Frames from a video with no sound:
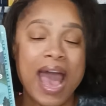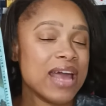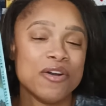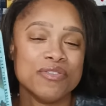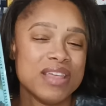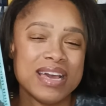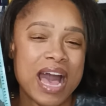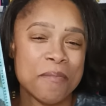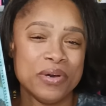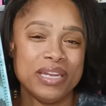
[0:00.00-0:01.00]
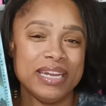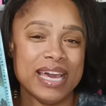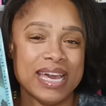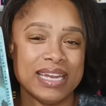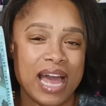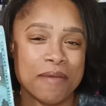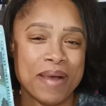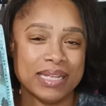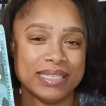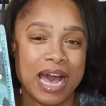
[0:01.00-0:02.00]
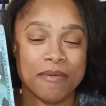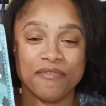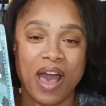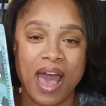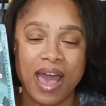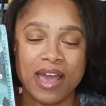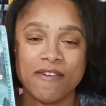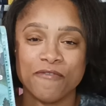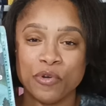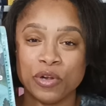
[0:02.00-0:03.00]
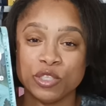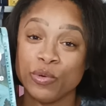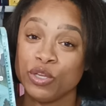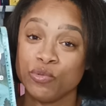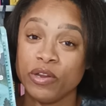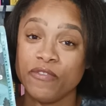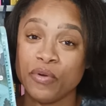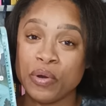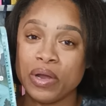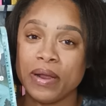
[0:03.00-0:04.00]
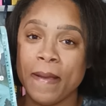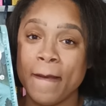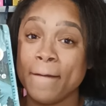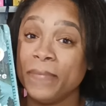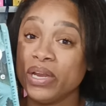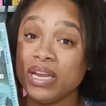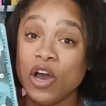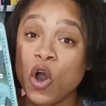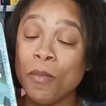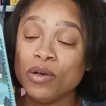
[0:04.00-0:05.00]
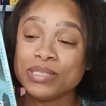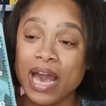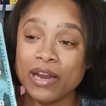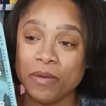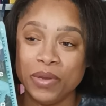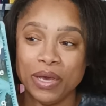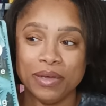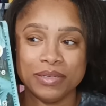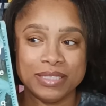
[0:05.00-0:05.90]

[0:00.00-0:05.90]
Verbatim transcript: I don't think I put it in like my top five for twenty twenty-four, but it almost got up there.